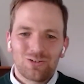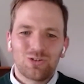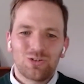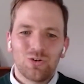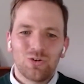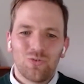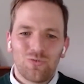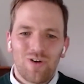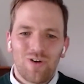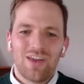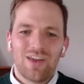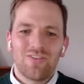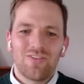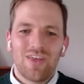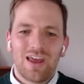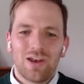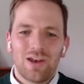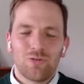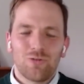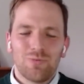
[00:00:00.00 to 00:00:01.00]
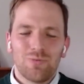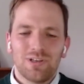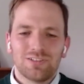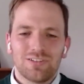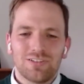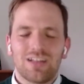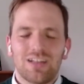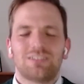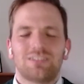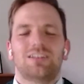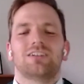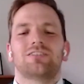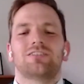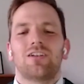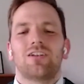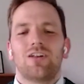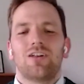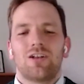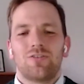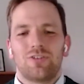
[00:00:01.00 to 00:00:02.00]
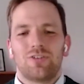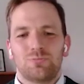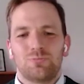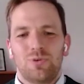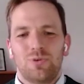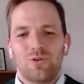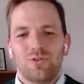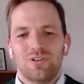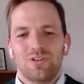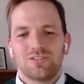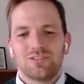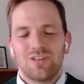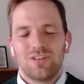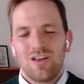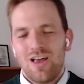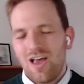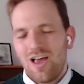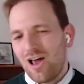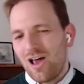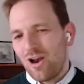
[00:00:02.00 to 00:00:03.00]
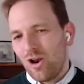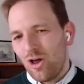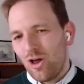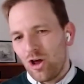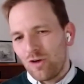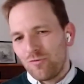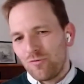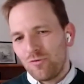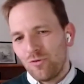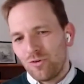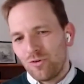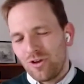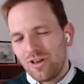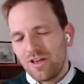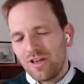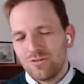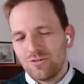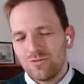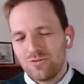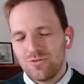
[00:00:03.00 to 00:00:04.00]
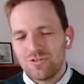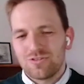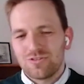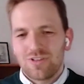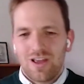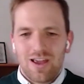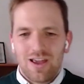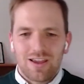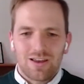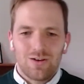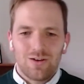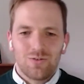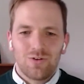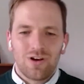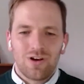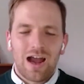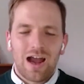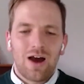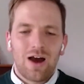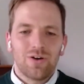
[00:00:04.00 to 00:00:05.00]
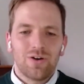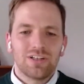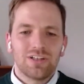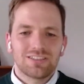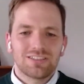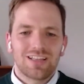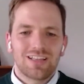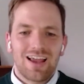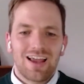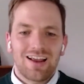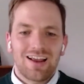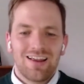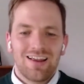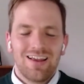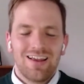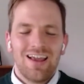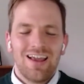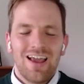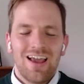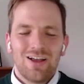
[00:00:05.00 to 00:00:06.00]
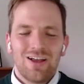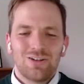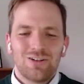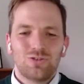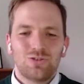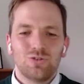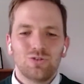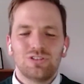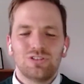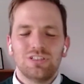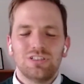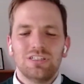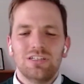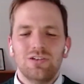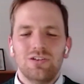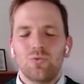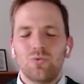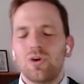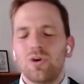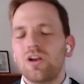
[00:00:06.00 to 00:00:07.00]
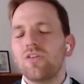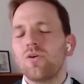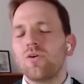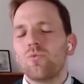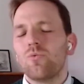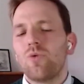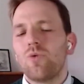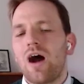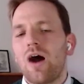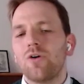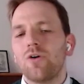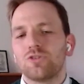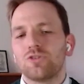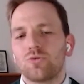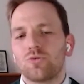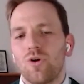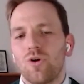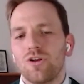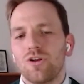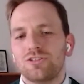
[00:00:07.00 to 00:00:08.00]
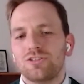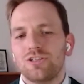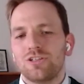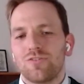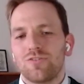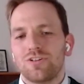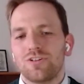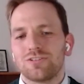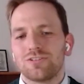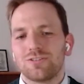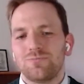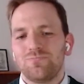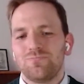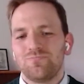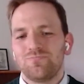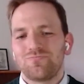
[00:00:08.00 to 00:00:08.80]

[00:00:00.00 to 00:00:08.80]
to find that information. That takes a lot of experience, a lot of looking into the stack and looking how it's stacked to see really how is the quality of this.